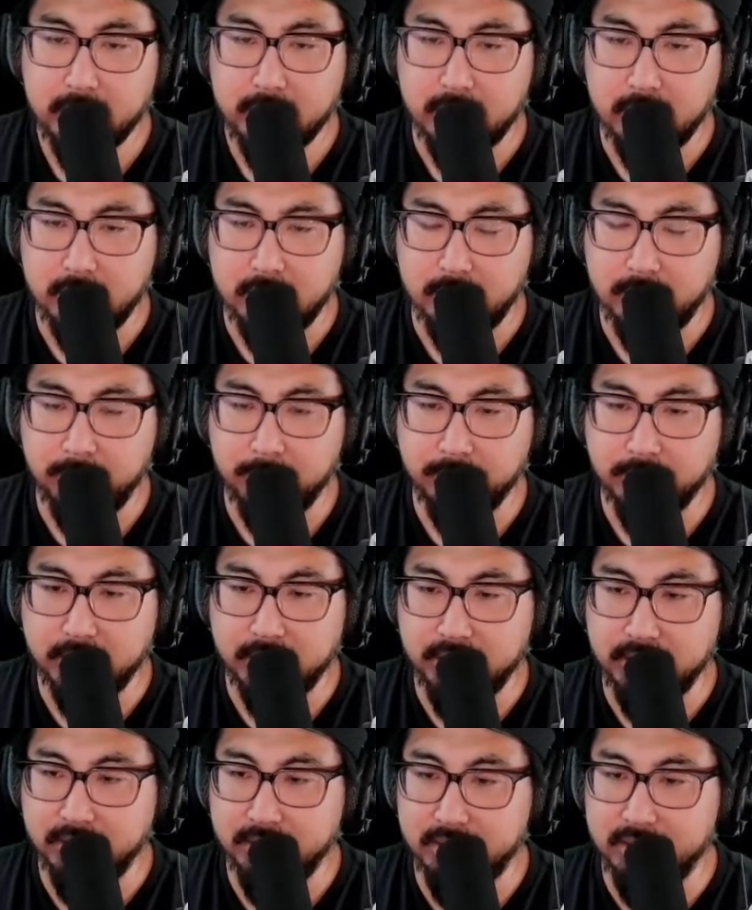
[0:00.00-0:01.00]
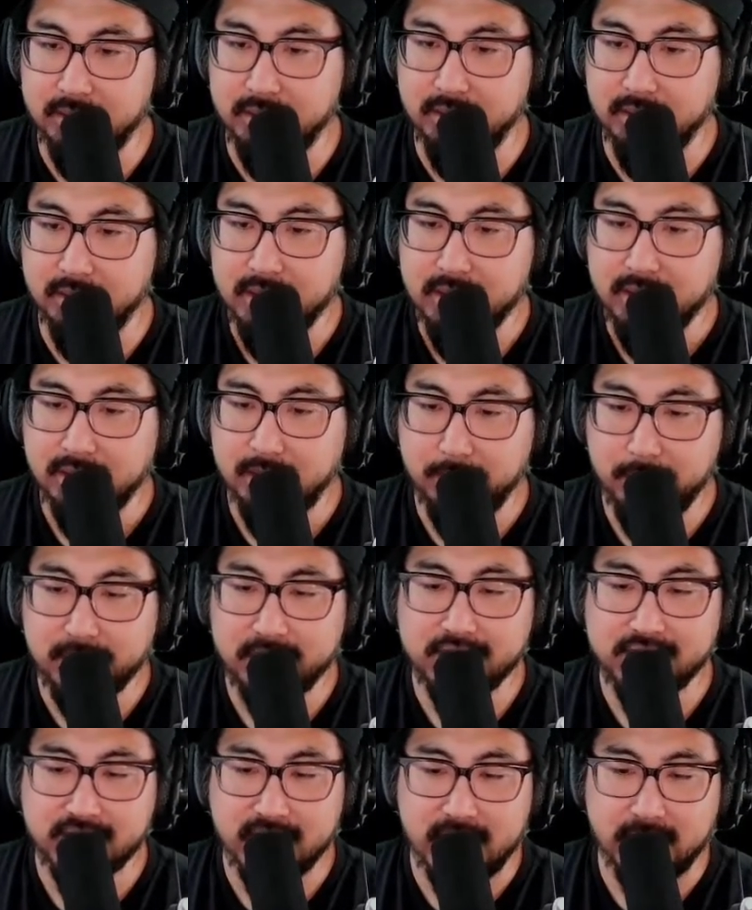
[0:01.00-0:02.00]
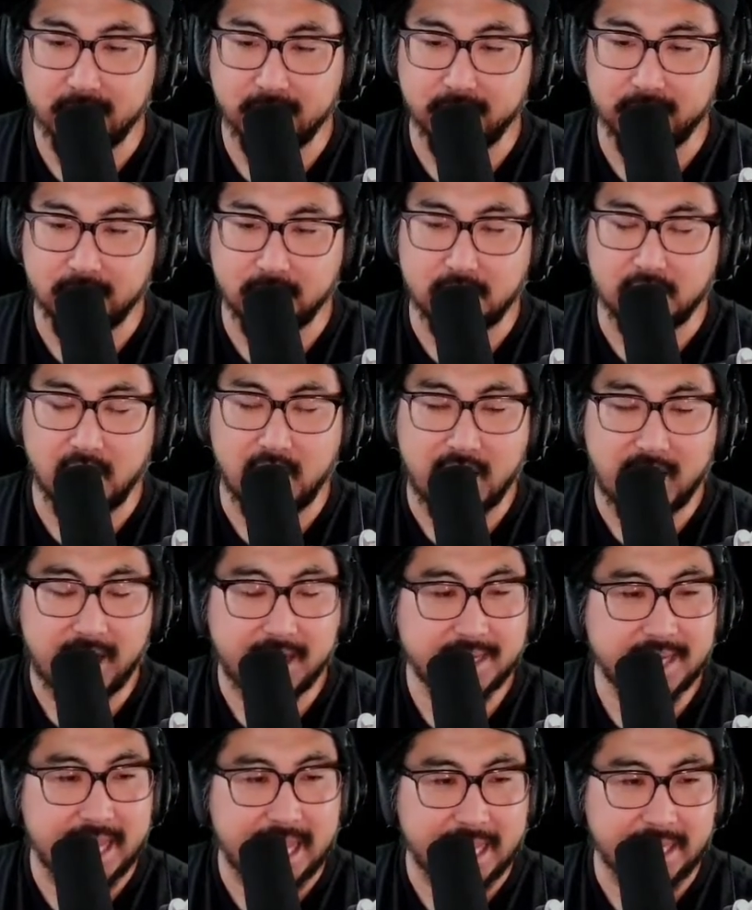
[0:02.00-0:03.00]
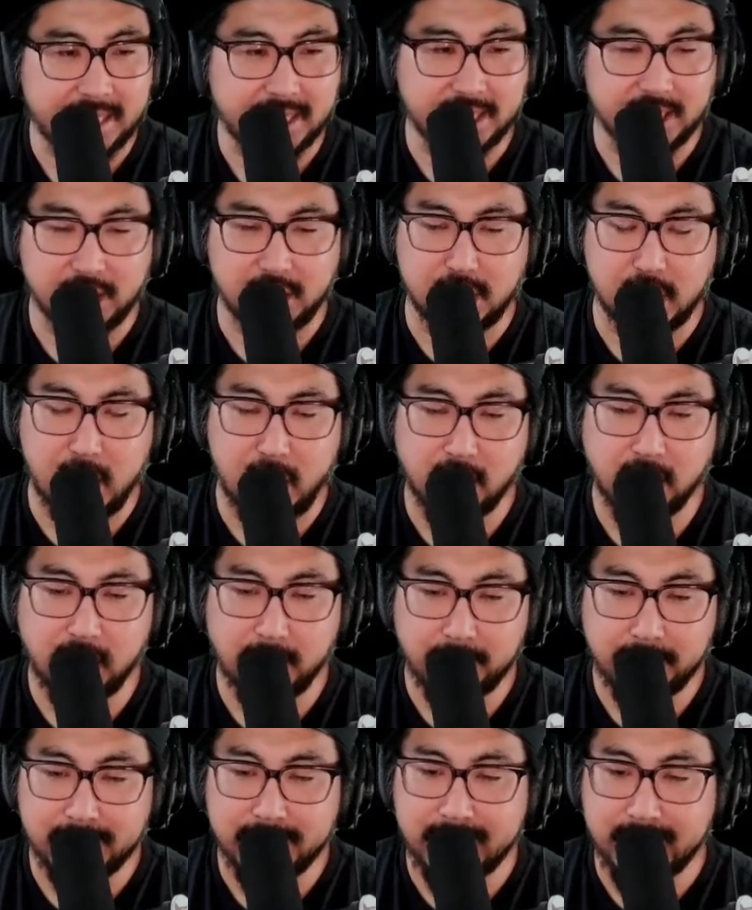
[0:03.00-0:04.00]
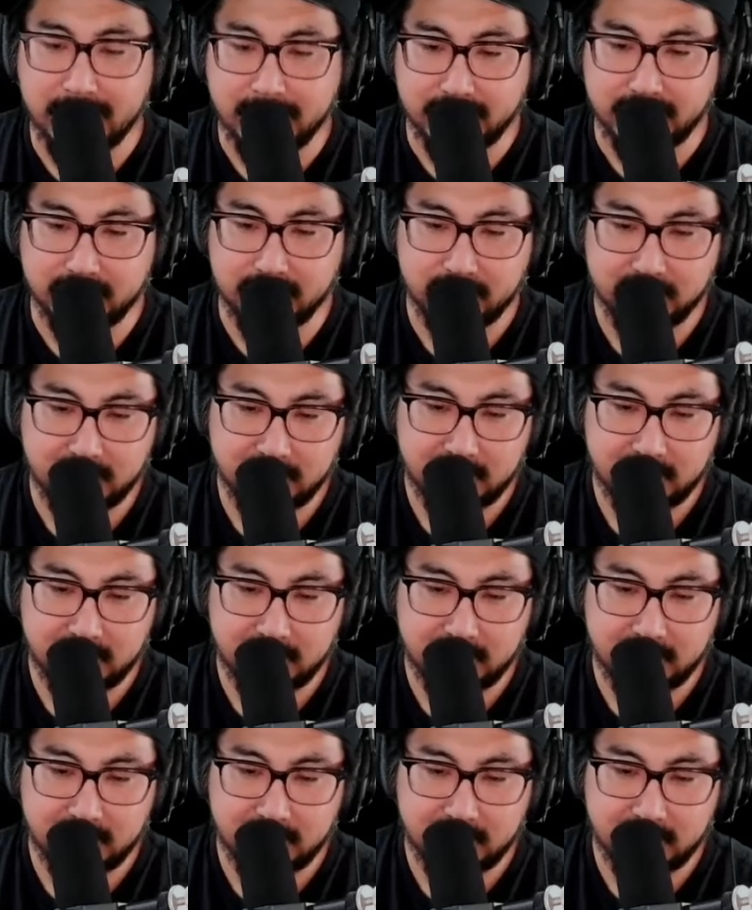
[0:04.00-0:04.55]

Um, the, the, the book is titled God and Golem Inc.